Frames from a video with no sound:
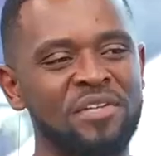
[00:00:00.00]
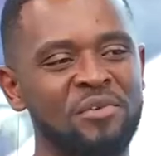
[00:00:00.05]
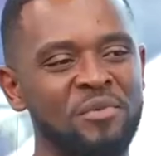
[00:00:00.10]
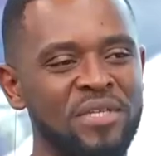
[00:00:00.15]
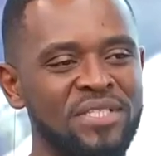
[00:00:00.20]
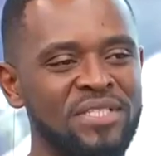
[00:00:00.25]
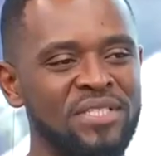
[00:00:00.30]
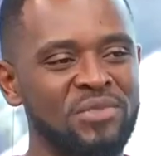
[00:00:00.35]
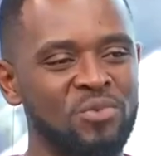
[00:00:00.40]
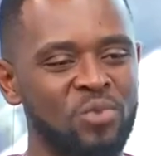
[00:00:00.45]
the
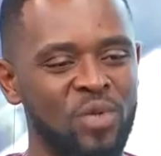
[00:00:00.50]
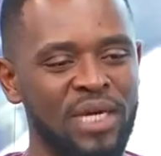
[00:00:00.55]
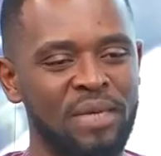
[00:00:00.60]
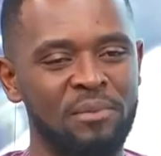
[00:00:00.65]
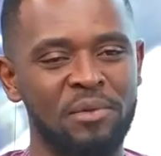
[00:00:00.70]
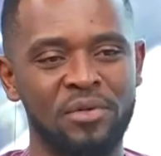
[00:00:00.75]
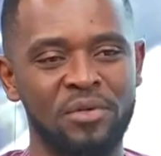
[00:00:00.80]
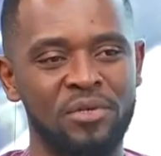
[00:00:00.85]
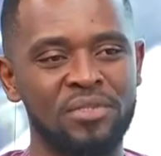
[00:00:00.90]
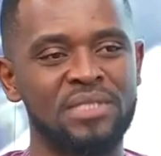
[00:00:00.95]
reasons why,
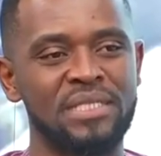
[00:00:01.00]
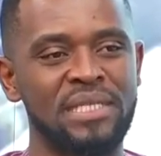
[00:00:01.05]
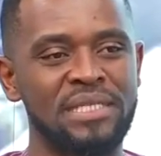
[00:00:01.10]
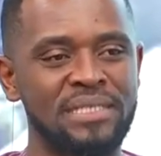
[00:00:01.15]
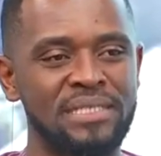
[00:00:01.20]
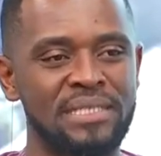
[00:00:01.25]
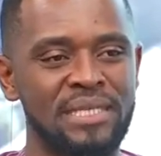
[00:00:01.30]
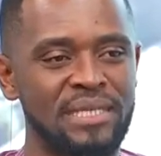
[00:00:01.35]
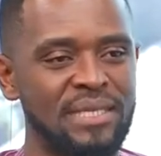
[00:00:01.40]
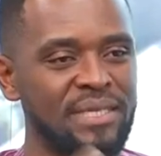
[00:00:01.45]
because
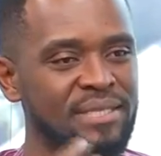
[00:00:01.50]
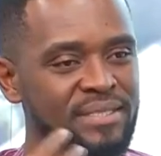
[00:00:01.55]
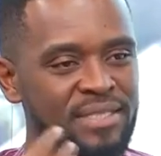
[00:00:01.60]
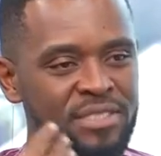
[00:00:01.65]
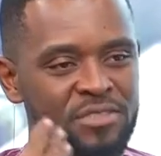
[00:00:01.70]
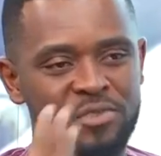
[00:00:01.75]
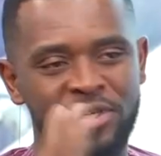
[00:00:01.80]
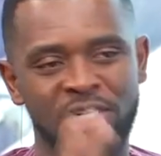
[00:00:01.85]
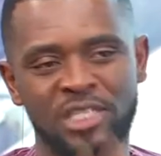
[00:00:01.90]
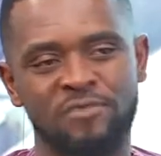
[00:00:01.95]

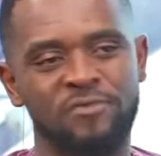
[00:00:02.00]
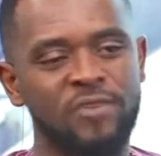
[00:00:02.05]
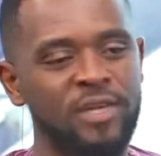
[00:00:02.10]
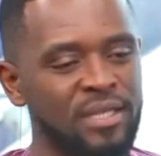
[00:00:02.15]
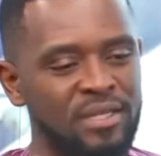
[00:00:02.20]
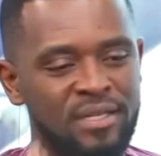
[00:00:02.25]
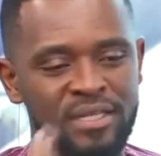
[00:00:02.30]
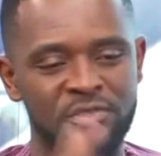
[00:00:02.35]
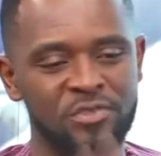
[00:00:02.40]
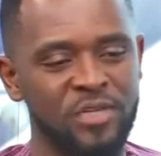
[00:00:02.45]
it's
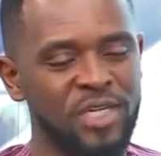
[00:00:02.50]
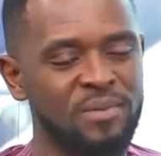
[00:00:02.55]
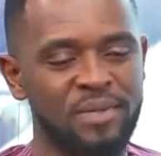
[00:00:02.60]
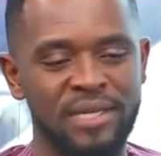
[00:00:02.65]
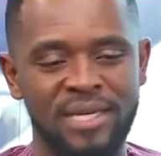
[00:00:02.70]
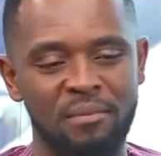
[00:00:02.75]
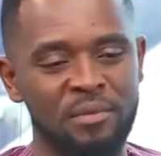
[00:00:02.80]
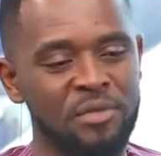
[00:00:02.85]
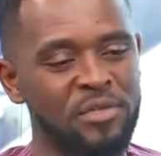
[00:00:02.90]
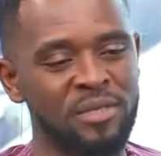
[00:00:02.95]
transferred. It
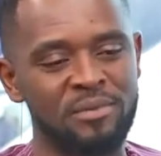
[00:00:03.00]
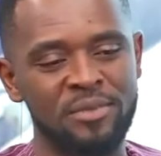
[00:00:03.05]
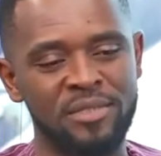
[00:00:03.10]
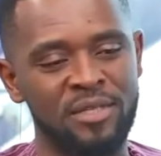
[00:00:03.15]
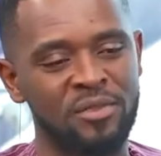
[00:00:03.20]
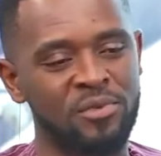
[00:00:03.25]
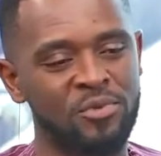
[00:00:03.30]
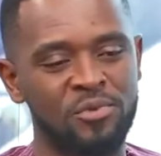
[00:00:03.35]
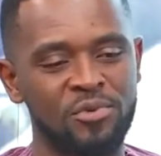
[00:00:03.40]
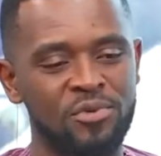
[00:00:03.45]
can be
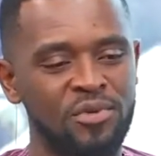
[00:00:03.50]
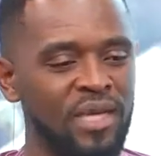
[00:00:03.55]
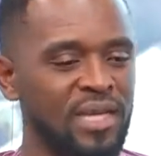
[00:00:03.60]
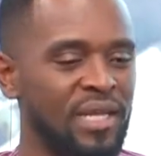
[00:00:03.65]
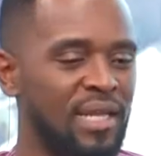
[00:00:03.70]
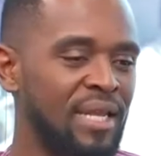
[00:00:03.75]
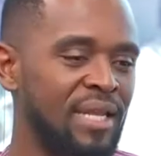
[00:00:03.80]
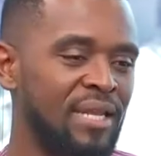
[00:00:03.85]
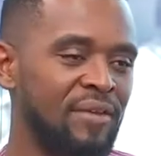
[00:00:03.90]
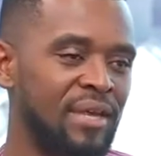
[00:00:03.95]
transmitted through
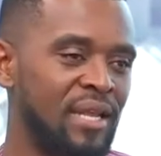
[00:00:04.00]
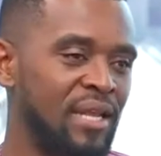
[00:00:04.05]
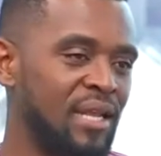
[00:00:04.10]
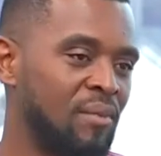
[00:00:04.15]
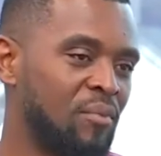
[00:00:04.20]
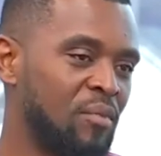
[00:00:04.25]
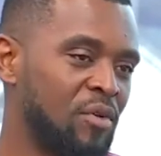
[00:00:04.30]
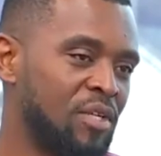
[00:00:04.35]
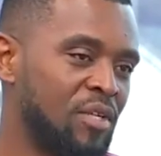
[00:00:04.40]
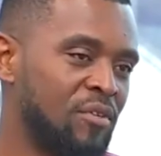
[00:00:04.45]

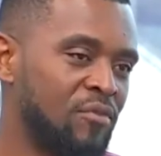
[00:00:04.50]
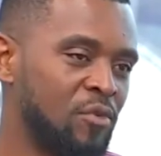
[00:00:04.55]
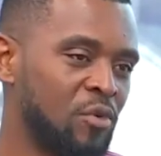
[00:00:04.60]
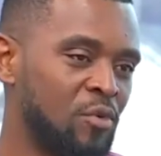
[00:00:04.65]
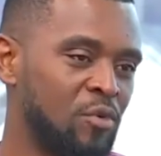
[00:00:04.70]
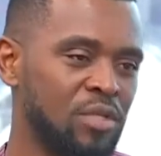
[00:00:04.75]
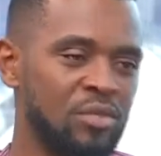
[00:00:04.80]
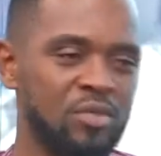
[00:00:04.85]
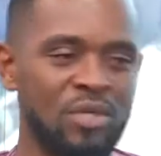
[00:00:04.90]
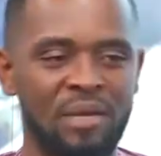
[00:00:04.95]
any body
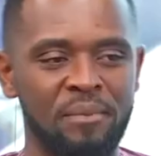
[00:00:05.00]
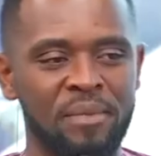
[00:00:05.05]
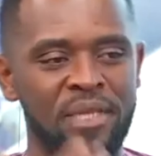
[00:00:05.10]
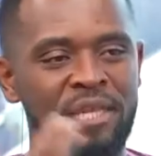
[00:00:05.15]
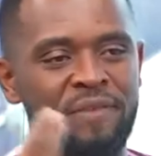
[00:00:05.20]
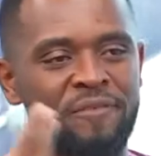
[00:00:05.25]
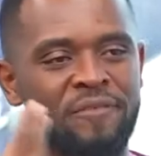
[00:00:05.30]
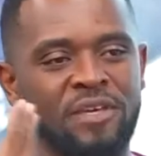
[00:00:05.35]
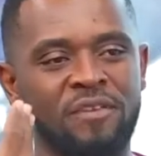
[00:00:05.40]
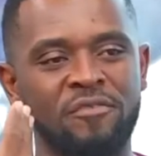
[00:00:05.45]
fluid. So I
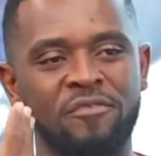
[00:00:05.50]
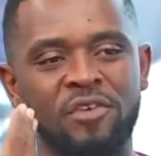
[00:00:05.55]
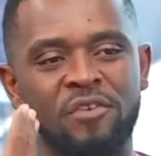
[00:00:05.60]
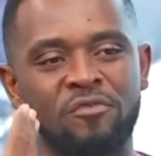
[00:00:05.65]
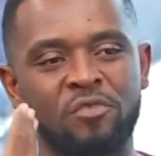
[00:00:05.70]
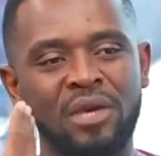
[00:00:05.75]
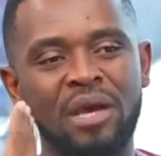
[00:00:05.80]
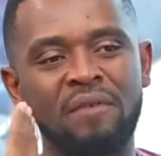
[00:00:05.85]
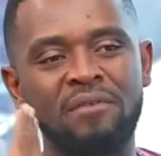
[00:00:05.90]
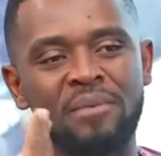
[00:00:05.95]
mean, if
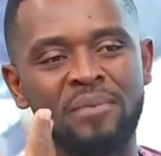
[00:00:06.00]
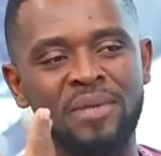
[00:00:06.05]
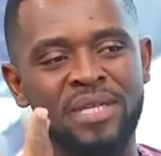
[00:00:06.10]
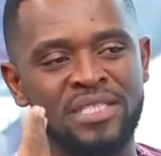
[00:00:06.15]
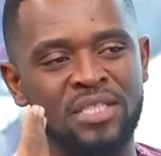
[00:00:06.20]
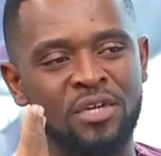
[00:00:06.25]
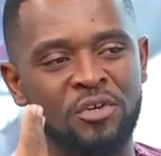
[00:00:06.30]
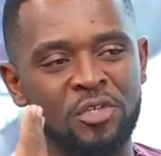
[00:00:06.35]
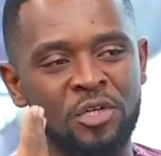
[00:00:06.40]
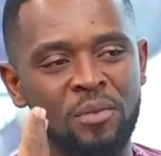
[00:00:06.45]
you have a
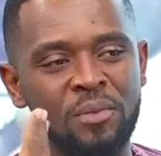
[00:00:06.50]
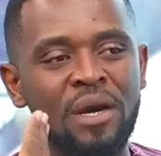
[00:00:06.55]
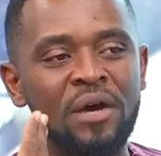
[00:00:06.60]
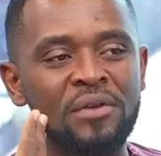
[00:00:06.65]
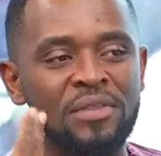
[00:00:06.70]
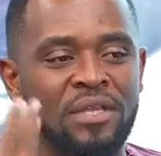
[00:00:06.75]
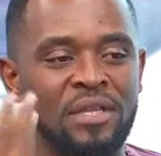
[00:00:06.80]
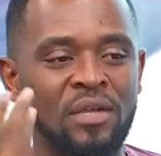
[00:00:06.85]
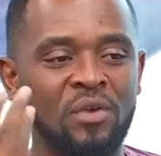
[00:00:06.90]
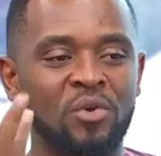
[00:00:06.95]
blister on your
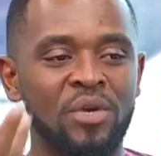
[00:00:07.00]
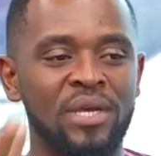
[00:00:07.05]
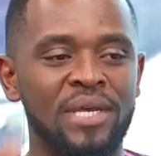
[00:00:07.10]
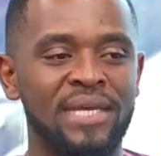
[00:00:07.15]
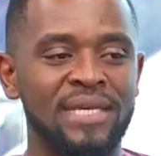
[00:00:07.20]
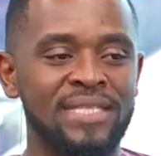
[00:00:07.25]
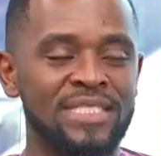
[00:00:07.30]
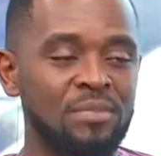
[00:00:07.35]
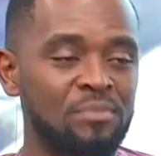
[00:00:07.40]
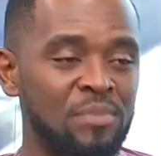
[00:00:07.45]
mouth and you go
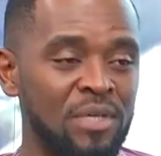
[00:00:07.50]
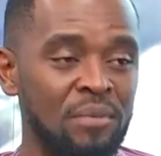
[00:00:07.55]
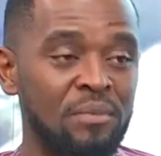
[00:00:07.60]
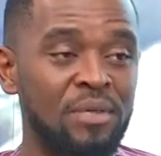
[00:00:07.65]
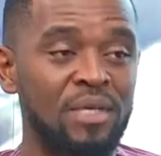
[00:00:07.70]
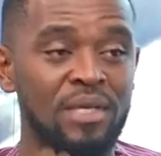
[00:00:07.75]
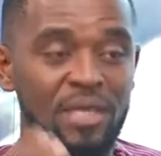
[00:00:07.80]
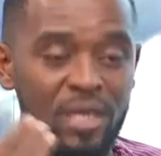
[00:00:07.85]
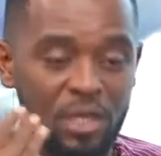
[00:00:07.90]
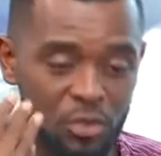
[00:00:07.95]
and kiss a
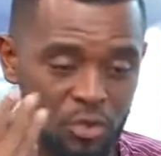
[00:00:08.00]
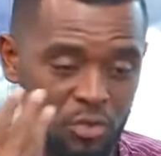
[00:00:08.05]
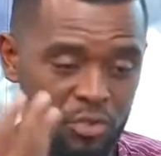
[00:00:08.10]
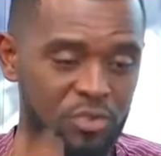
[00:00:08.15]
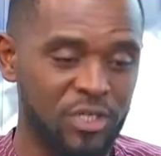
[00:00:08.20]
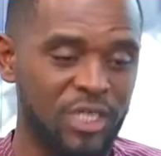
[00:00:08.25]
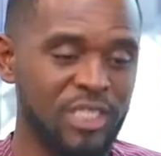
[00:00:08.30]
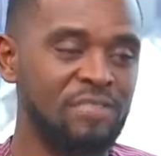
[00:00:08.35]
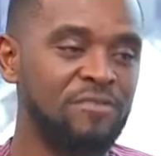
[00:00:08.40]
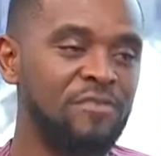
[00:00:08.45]
baby, you
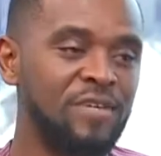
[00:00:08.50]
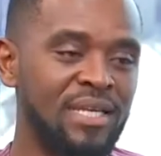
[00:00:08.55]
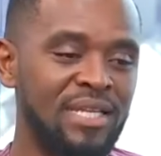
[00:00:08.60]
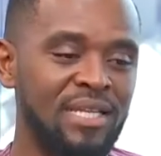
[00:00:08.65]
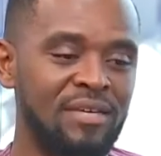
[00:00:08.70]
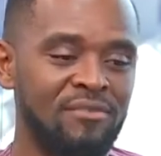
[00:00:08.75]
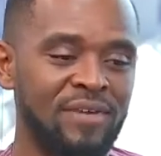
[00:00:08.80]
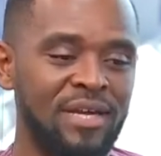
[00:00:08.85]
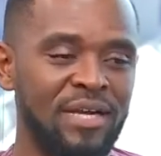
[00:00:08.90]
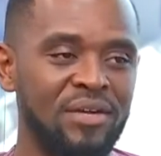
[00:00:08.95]
transfer
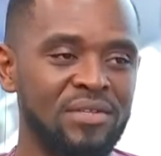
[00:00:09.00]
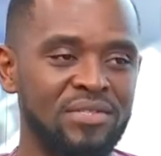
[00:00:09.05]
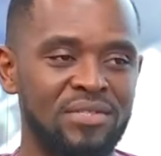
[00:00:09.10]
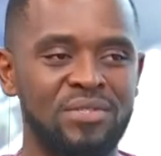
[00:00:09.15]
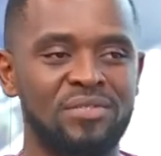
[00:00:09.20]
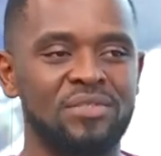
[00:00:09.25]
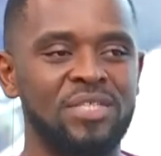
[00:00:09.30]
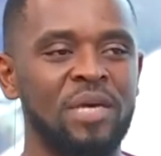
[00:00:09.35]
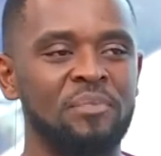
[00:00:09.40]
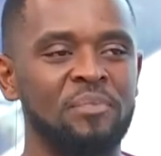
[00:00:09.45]
the virus
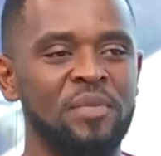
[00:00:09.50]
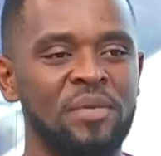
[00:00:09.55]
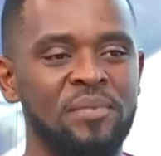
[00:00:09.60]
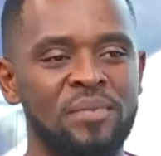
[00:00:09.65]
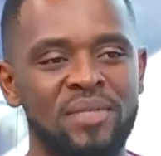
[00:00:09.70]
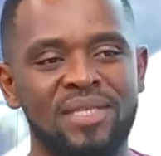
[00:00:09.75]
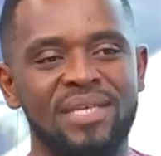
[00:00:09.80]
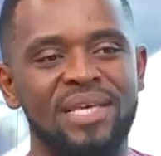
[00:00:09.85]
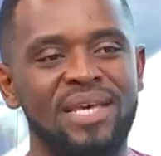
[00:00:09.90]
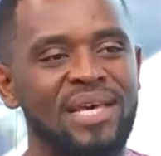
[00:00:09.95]
into that
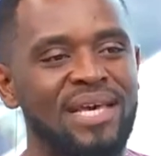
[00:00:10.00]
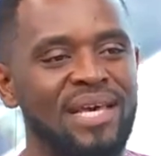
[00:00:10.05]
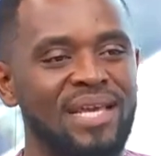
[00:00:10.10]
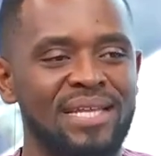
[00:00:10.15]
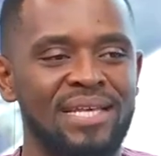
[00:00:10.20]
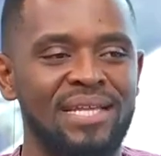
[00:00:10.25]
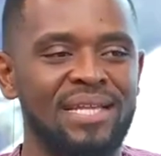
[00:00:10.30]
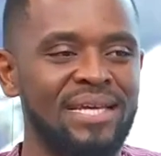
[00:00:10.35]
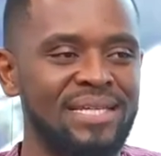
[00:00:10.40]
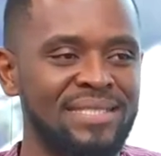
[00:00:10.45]
baby,
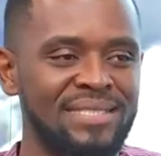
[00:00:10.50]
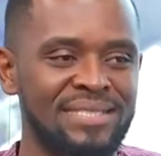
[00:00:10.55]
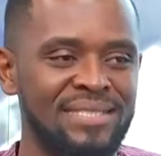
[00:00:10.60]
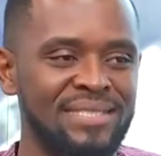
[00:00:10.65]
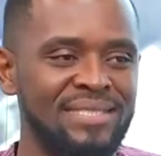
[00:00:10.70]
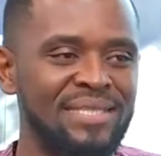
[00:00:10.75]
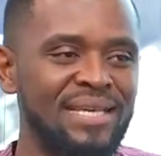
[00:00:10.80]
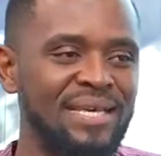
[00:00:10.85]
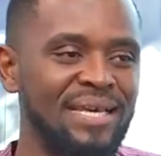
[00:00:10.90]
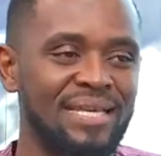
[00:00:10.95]
and then that's
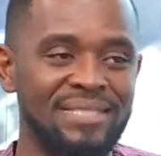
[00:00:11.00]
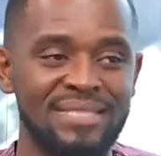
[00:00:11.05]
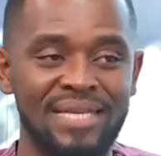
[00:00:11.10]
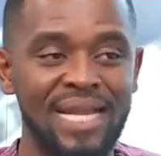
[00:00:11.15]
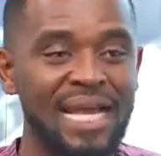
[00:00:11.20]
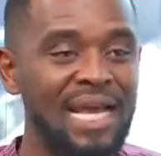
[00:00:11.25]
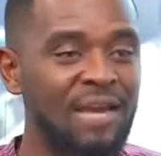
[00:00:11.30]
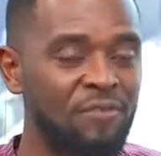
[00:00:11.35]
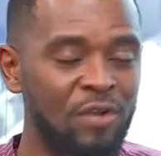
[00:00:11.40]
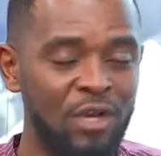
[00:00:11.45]
it. It's a
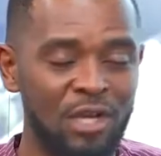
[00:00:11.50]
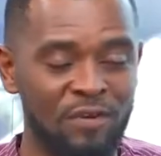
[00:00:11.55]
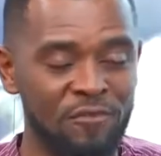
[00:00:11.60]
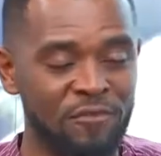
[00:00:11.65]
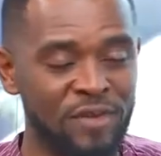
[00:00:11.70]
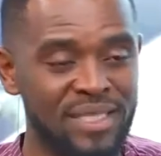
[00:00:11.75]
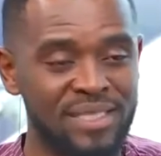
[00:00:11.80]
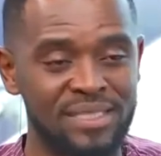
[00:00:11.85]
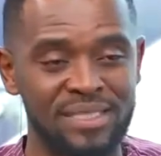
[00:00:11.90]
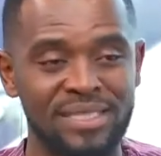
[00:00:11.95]
lifelong
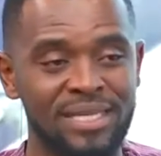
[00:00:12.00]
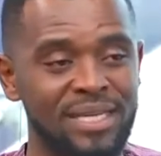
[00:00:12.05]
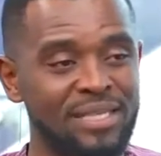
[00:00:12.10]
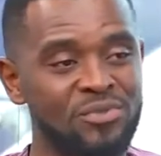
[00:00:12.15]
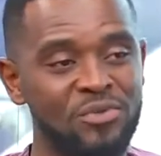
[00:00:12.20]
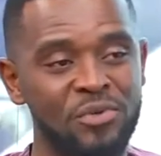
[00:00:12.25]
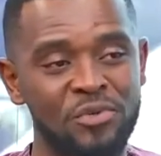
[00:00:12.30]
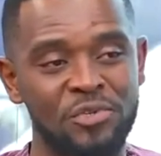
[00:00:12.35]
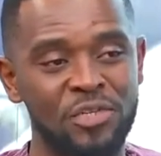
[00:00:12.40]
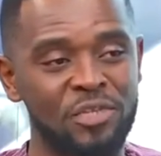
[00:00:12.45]
infection.
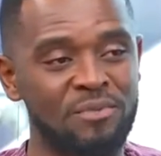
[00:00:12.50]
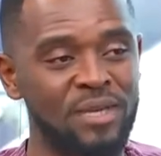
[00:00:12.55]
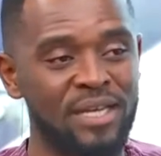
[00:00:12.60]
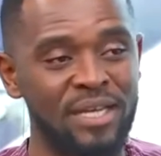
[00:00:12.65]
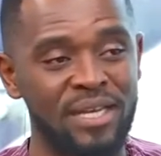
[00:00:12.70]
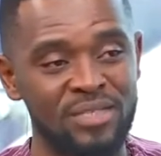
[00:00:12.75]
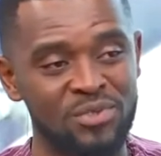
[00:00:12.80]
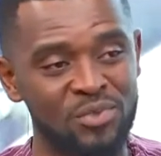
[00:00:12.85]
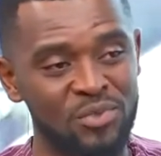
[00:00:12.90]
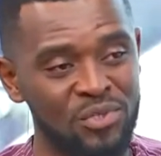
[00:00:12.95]
There's no
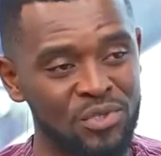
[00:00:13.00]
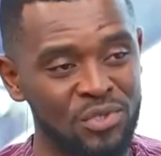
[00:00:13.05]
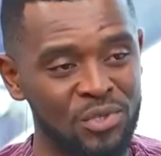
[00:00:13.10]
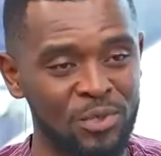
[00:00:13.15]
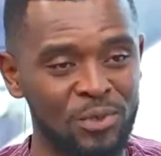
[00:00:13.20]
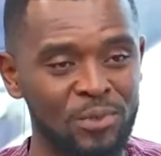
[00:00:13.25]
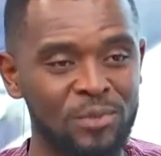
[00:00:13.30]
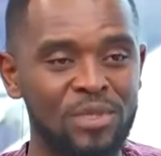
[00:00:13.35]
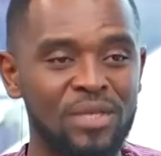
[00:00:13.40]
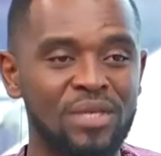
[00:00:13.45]
treatment. There's no
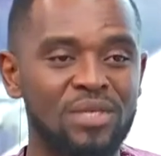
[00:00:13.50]
cure.